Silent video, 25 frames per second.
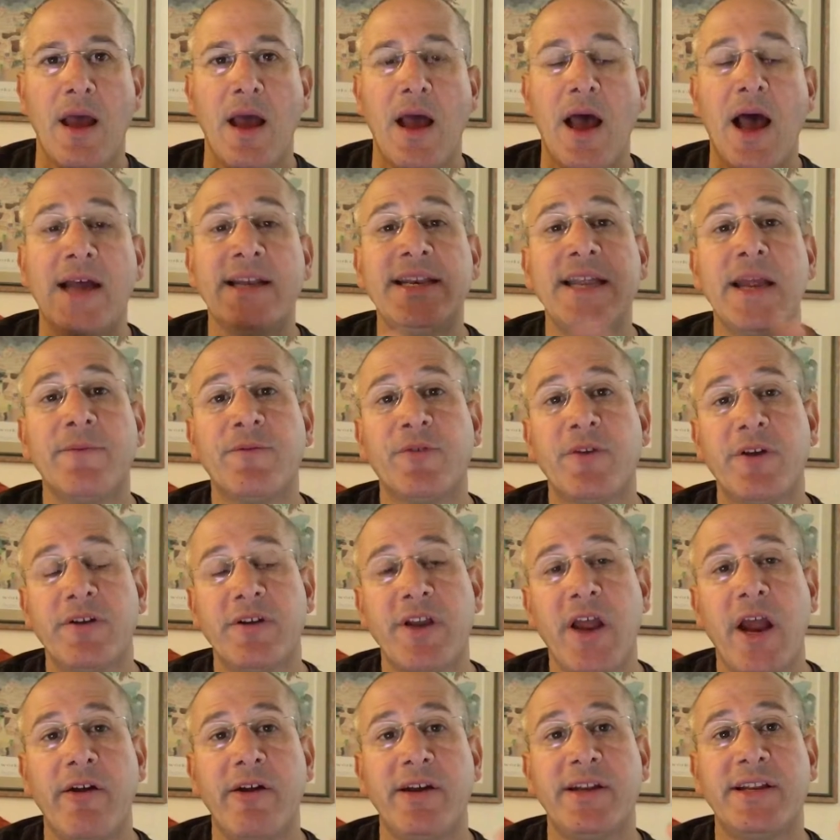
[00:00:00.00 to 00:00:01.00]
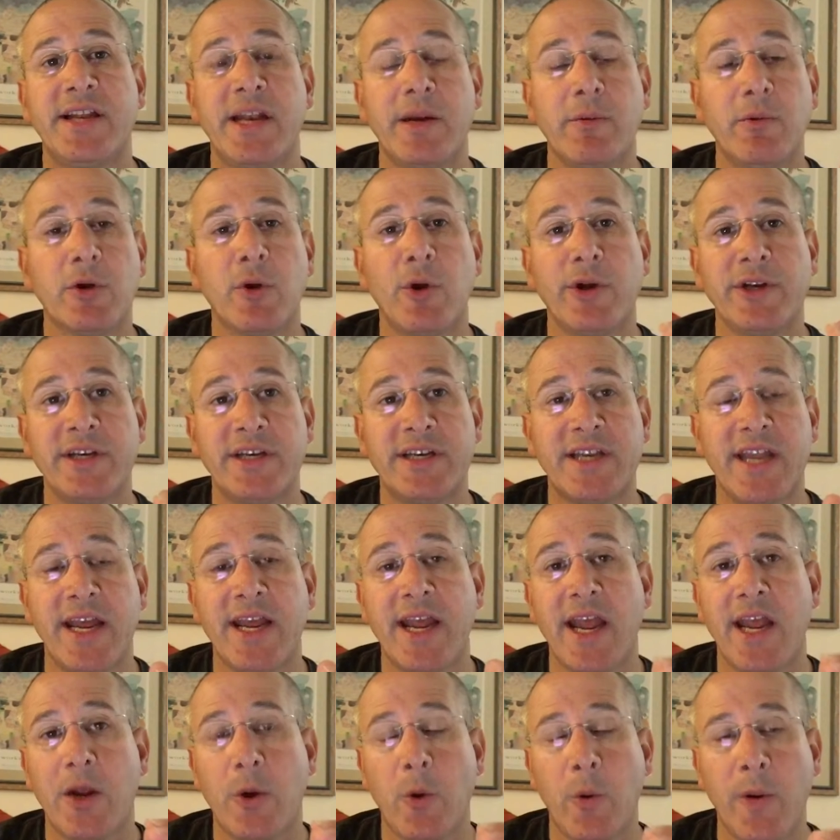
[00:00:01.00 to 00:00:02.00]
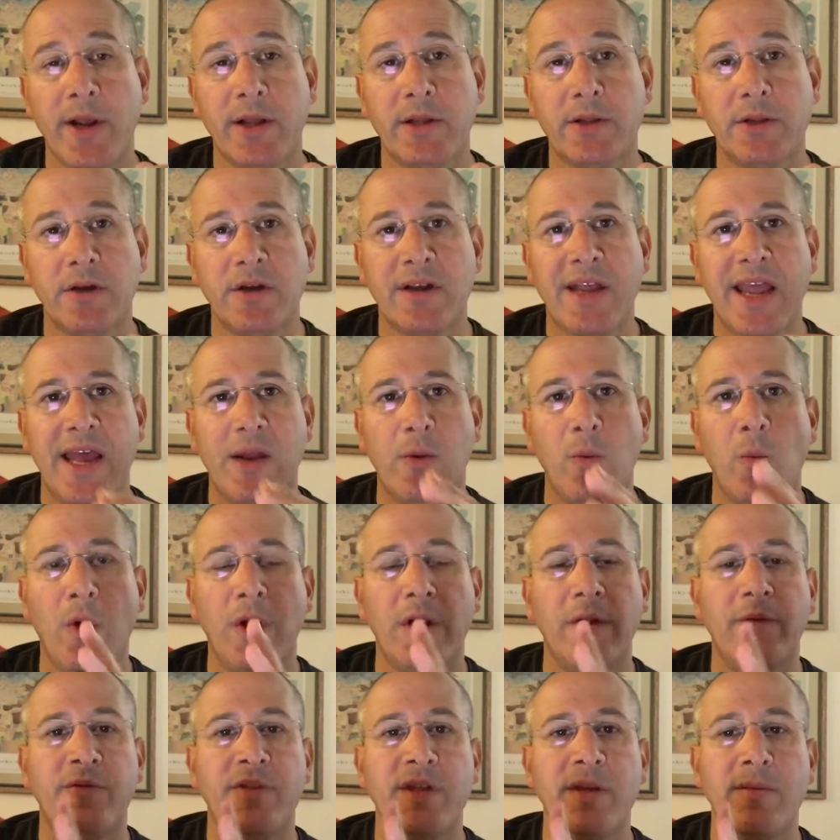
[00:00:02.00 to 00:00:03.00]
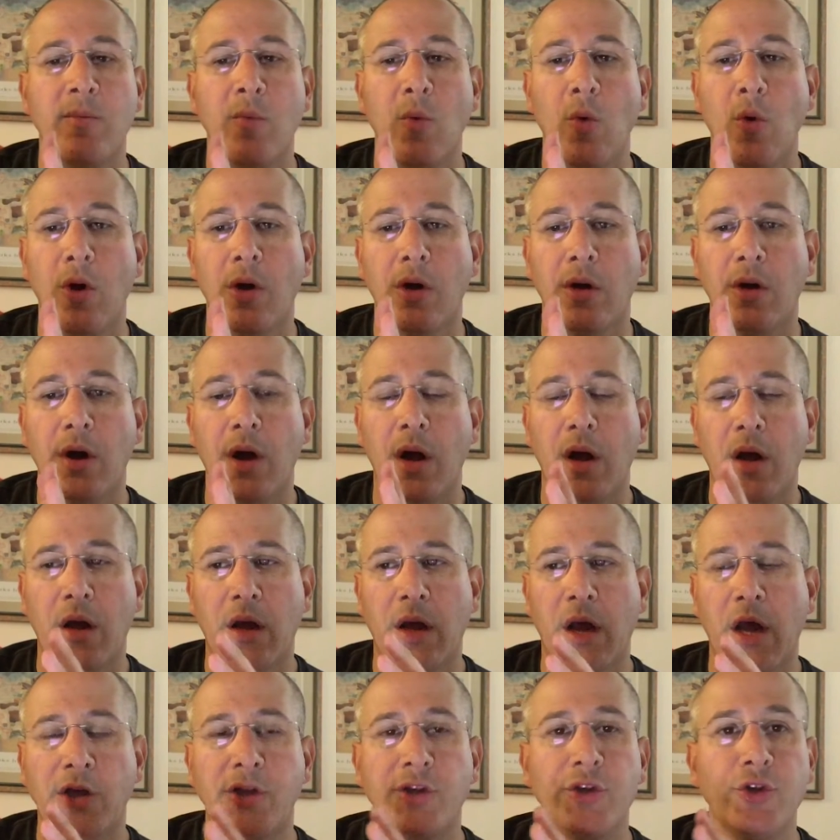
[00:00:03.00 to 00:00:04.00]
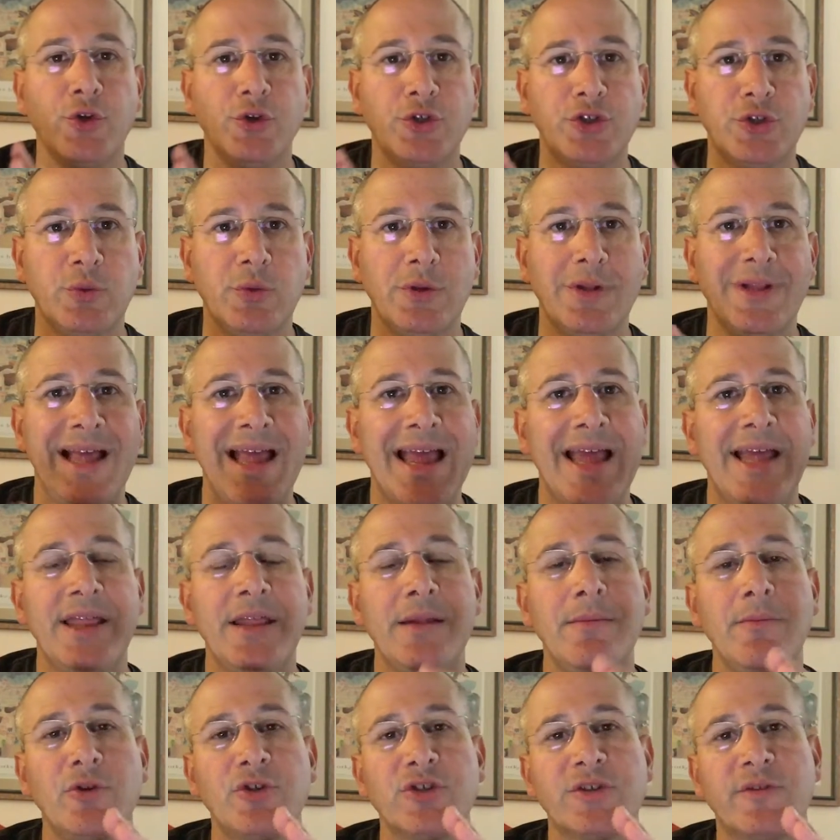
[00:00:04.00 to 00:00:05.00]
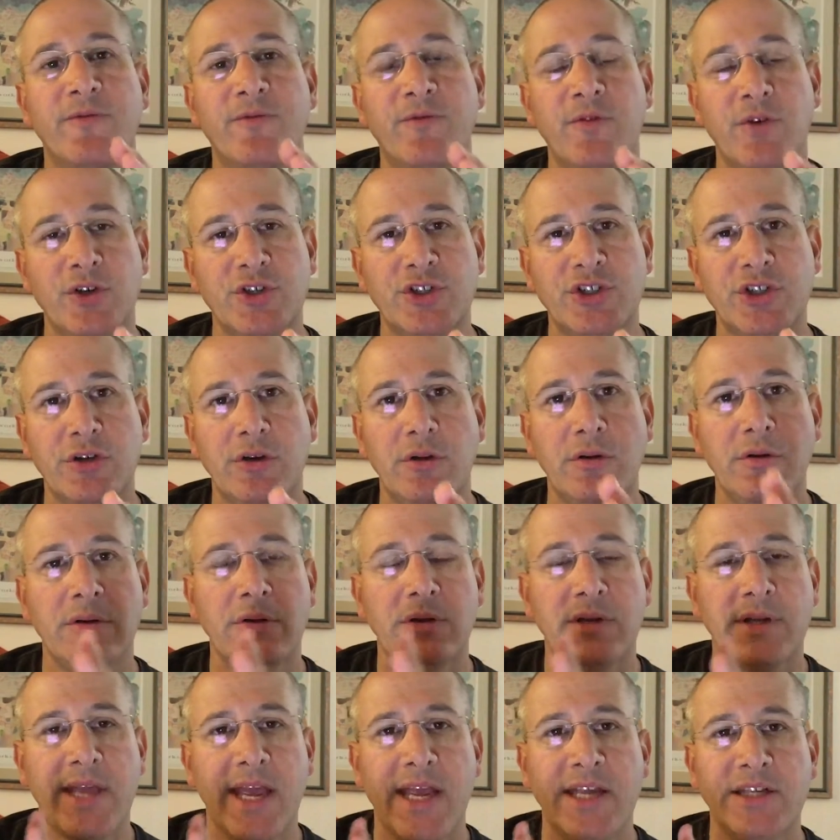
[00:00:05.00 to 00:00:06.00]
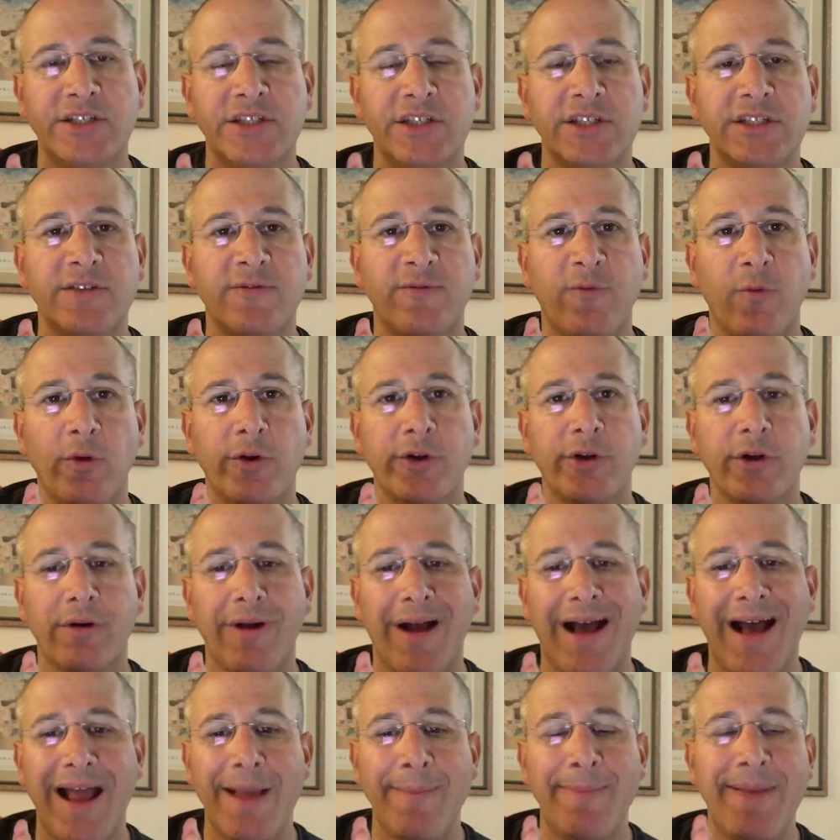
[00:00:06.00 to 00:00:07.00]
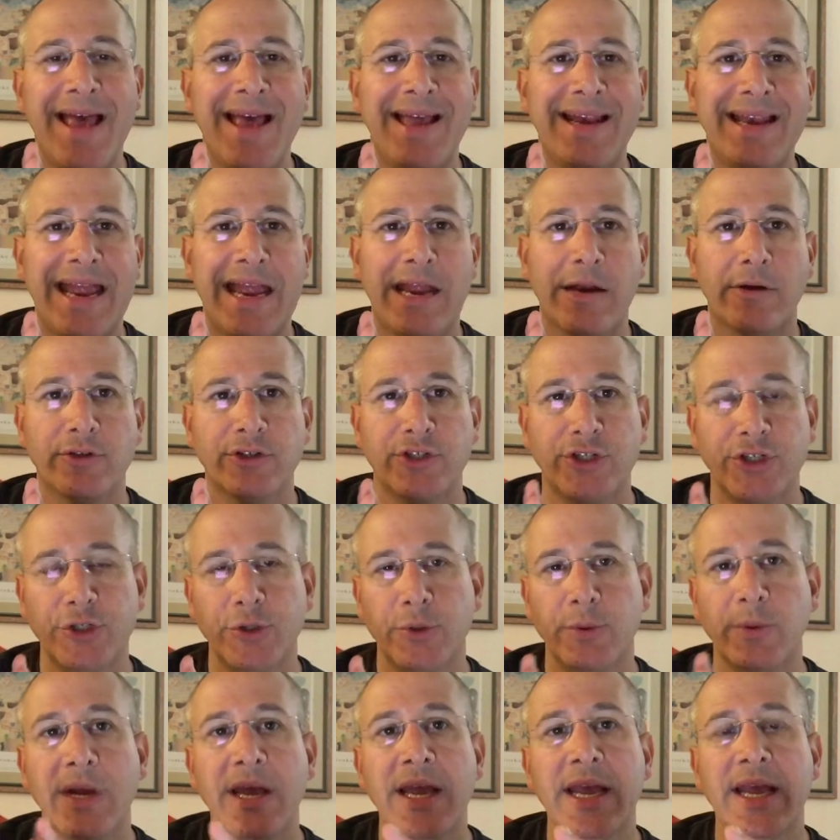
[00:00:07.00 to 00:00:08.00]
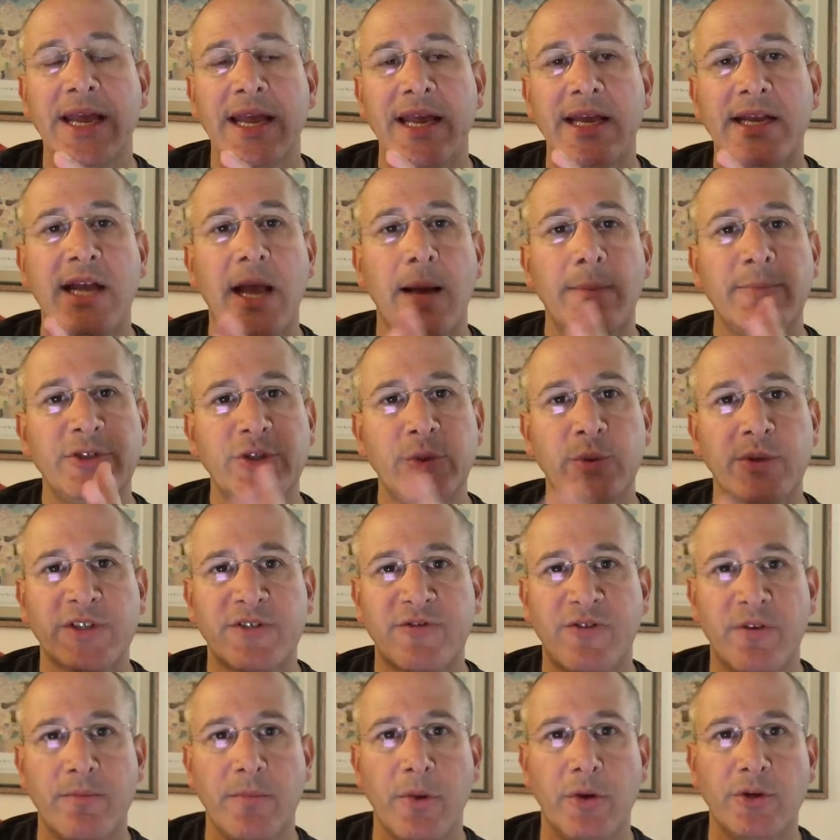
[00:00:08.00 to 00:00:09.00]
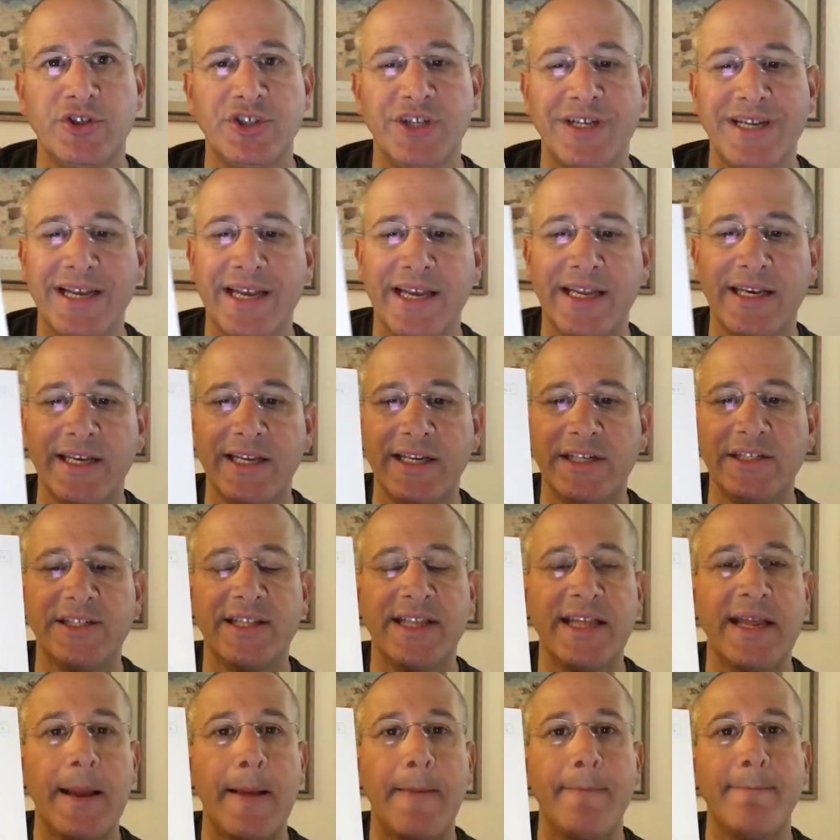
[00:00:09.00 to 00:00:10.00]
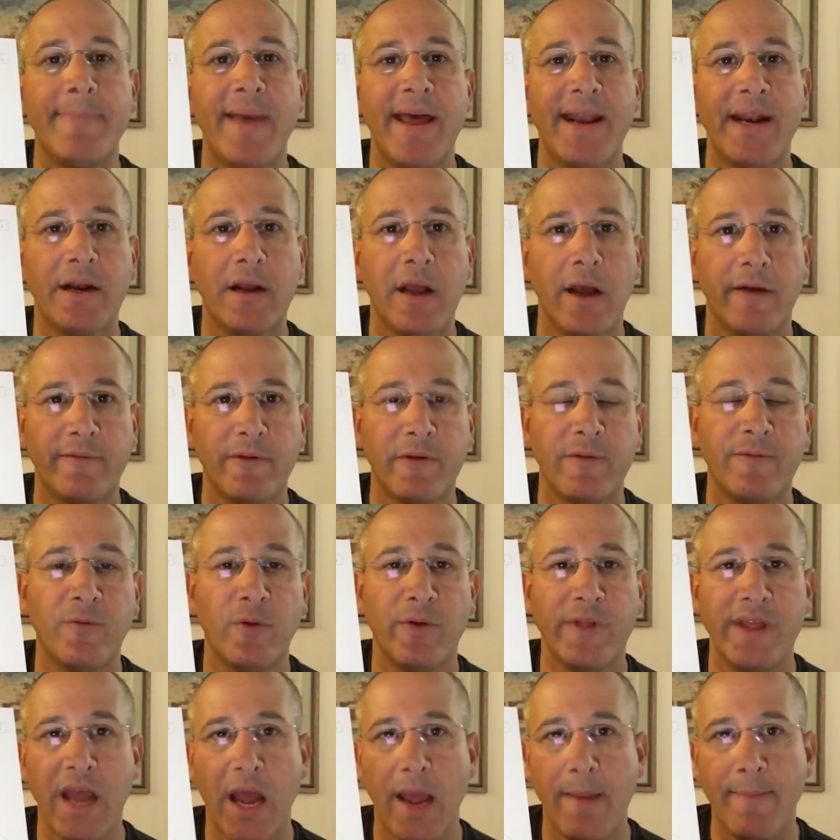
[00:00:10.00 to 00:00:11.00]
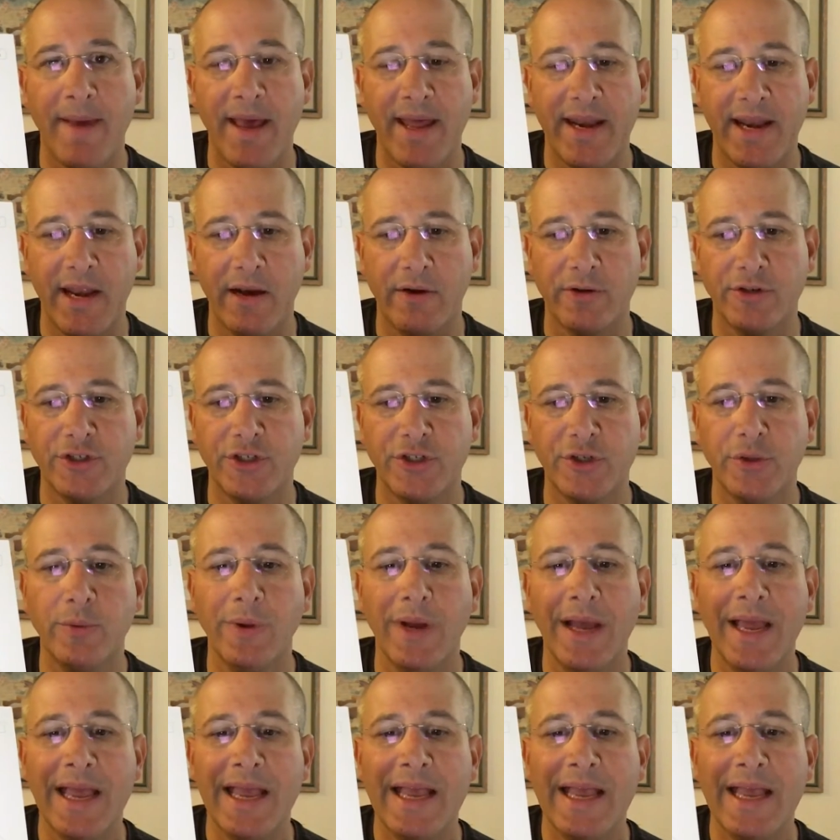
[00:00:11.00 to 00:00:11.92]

Hi, Dan from Gear Diary. Today we're going to take a quick look at one of the more unusual and the most versatile cases for your iPad Air 2. It comes to us from Moshi. It is the Meta cover for the iPad Air 2.